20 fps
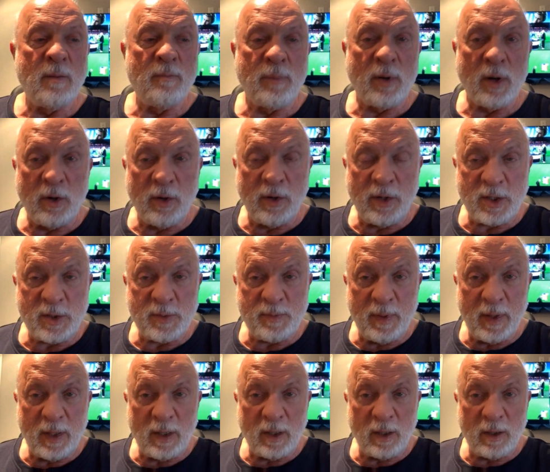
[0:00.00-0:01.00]
Purdy's
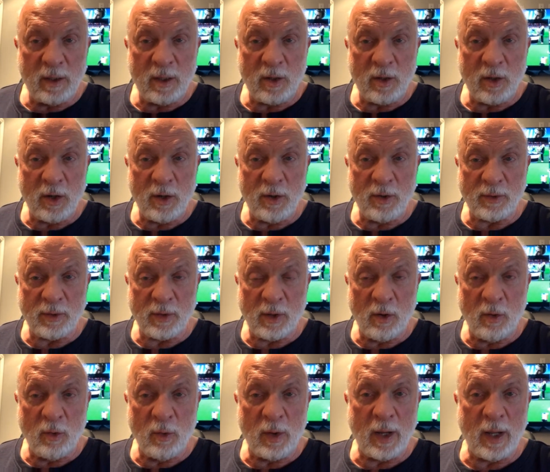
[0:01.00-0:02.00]
been a little hurt,
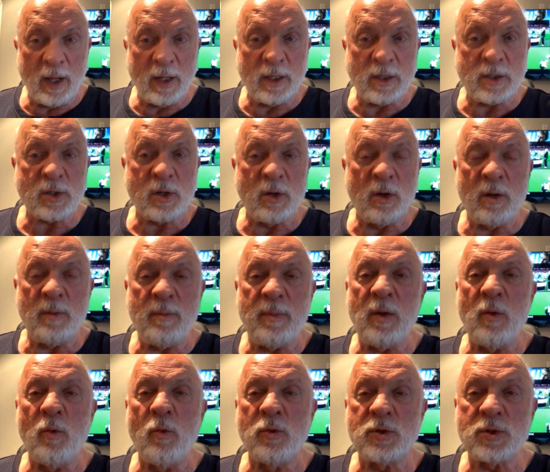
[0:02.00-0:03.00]
though, and it's going to
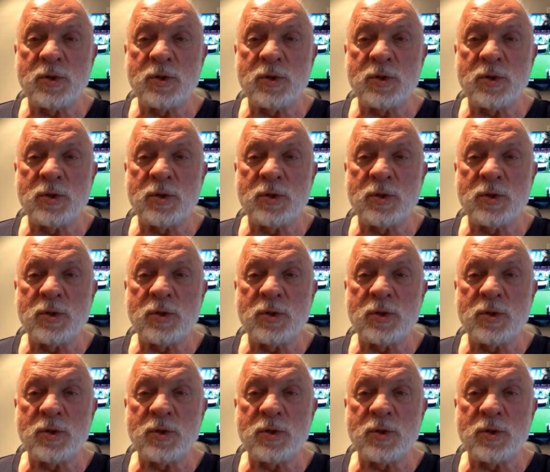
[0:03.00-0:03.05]
be